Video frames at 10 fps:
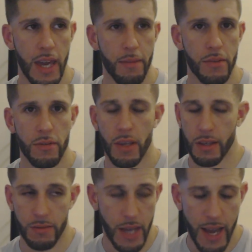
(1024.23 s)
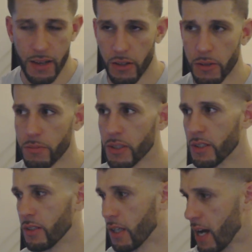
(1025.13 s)
came to like tackle him
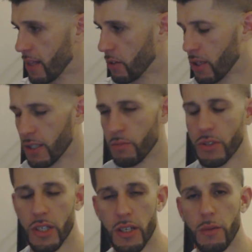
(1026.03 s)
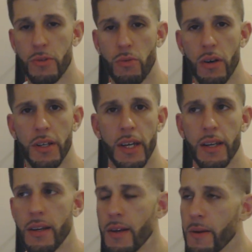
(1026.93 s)
because the guy looked like he was getting up to run
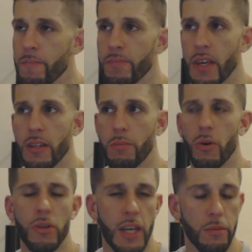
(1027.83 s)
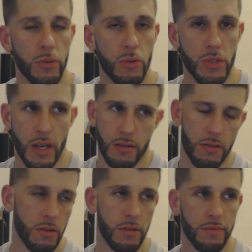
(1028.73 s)
again, and the ball came loose. I
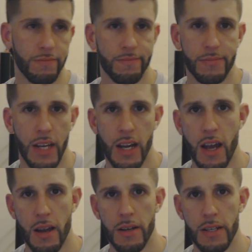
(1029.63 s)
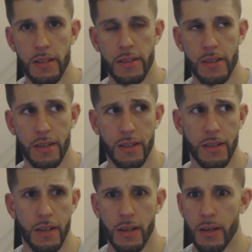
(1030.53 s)
didn't.
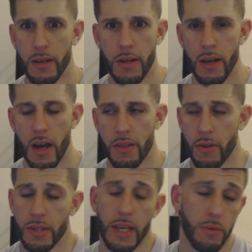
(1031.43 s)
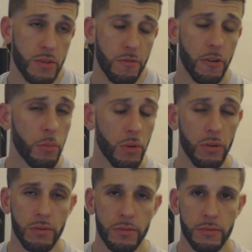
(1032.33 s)
I thought that was a
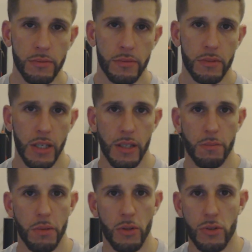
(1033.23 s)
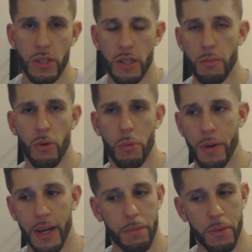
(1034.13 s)
fumble, and Bills get the ball
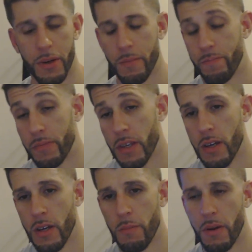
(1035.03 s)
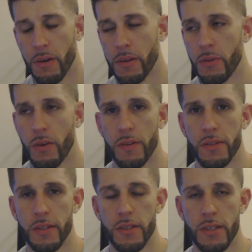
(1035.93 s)
back, but apparently the
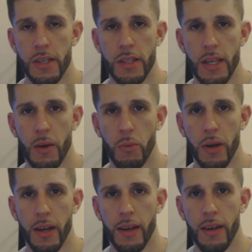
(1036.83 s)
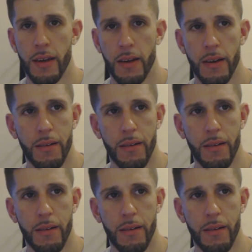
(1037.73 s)
refs didn't see it that way.